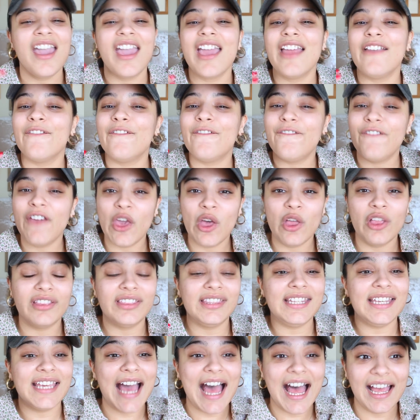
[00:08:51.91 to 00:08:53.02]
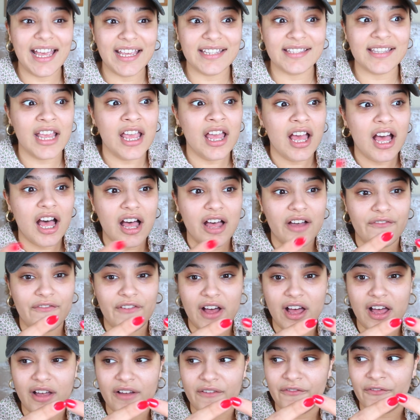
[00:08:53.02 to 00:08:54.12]
and fail in the eyes
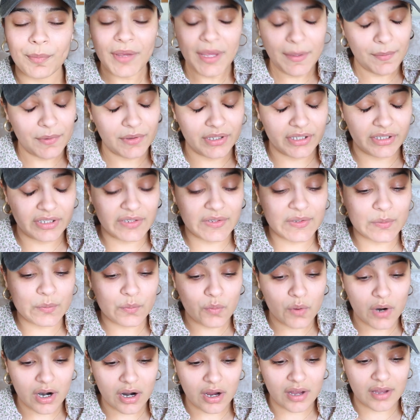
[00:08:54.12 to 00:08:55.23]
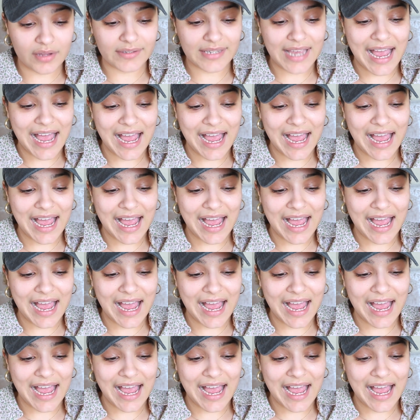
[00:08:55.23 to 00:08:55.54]
of people in this world,